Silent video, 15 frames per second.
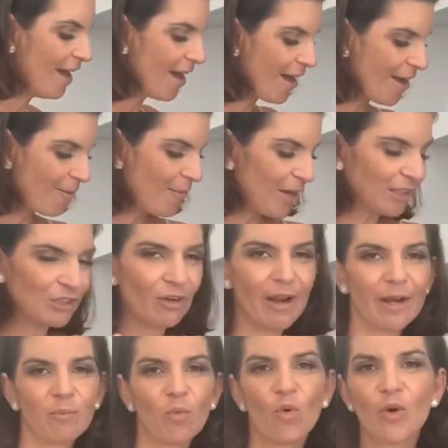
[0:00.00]
Um, I try
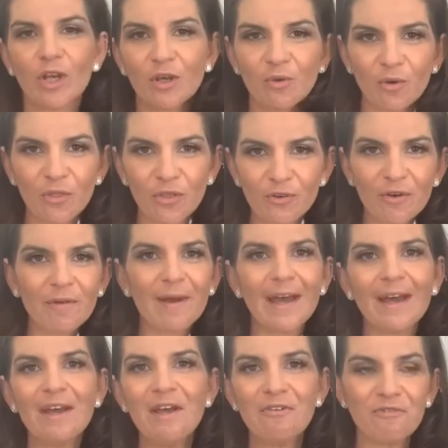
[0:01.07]
and walk you all through
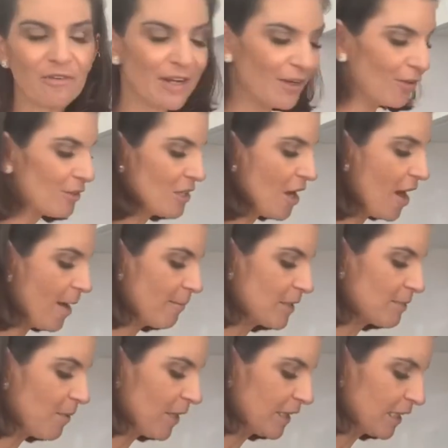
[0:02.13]
it real time
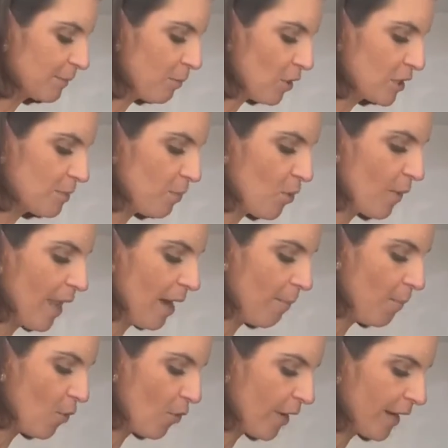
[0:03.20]
as much as possible
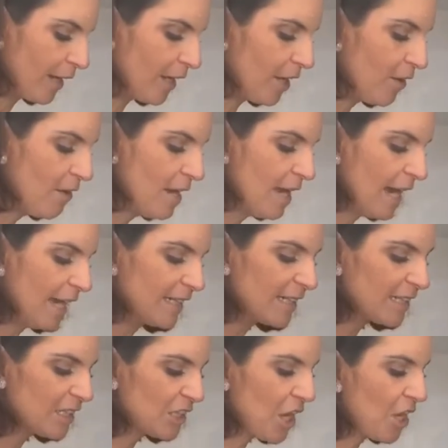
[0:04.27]
without boring you and
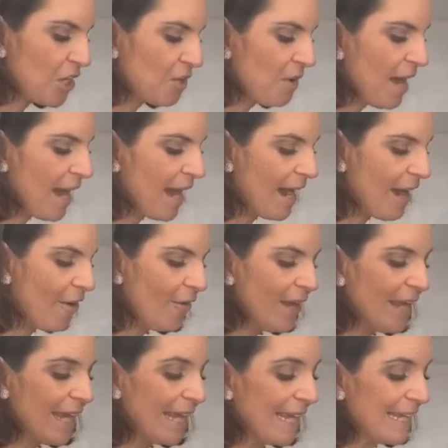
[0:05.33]
just show you
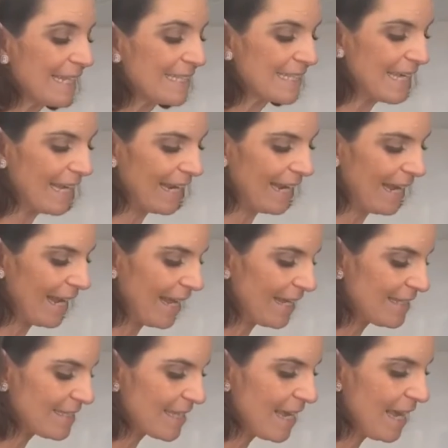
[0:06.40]
how easy it
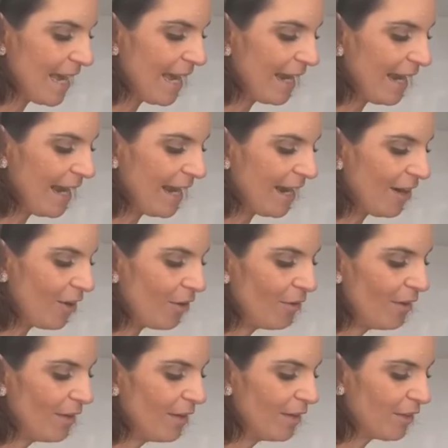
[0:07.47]
is and
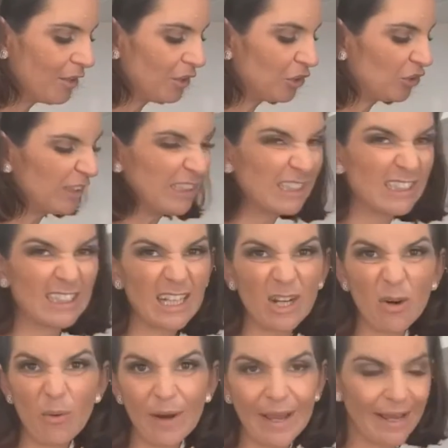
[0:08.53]
how nutritious
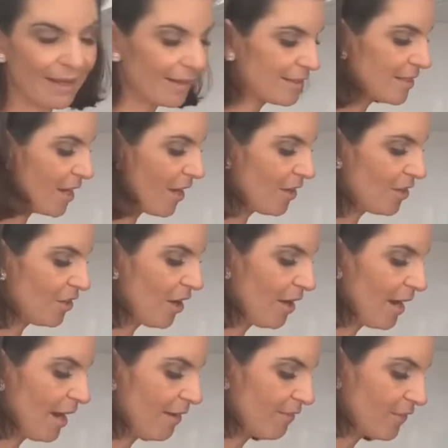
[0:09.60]
and quick so you
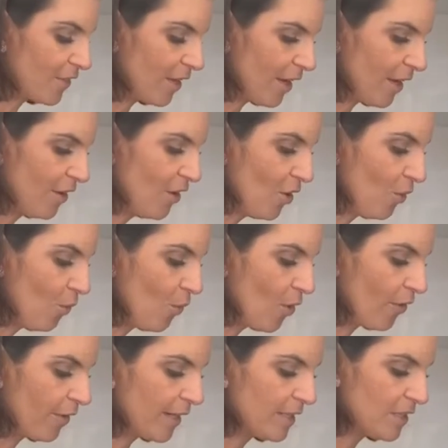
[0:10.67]
don't have to
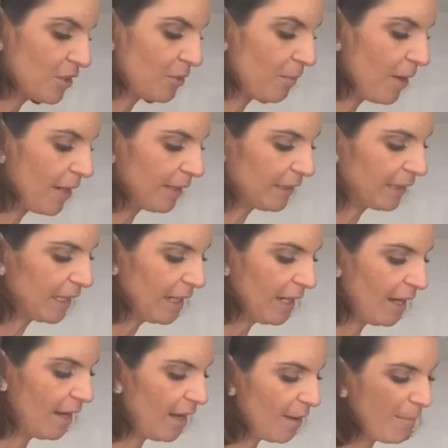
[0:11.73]
worry too much
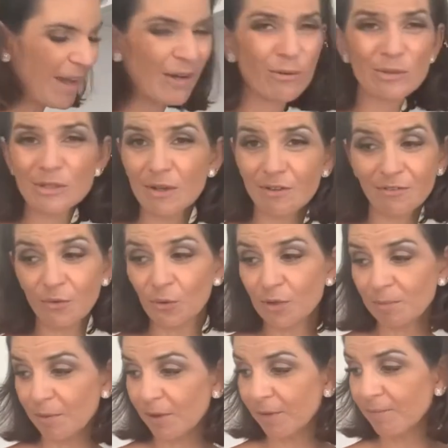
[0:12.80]
um, and also
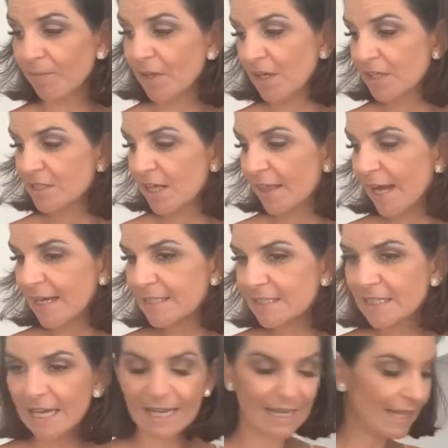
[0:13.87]
affordable. So
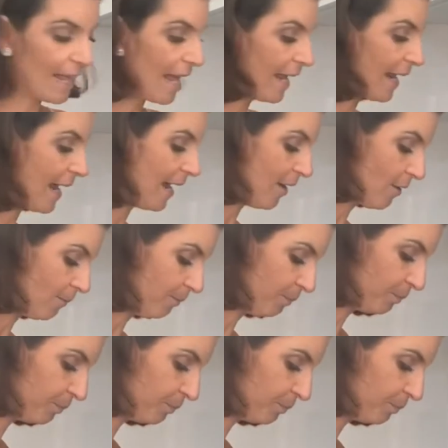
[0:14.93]
that's in there now.